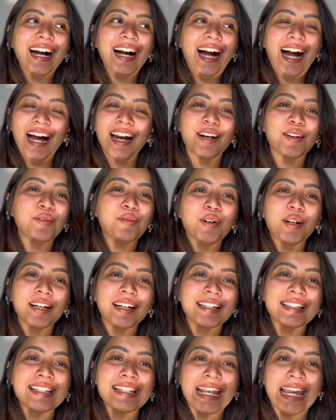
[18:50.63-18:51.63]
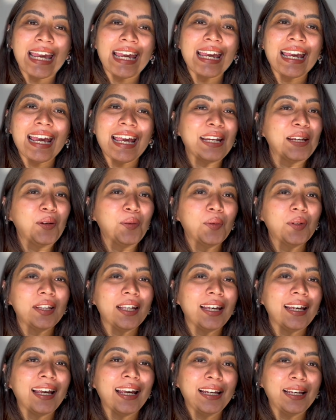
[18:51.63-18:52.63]
I don't want to say
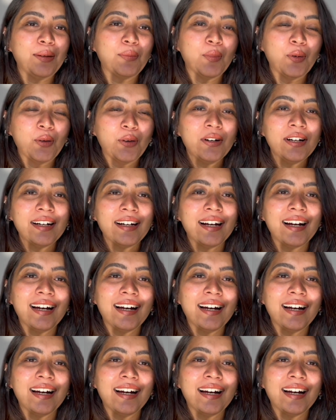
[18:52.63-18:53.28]
anything anymore.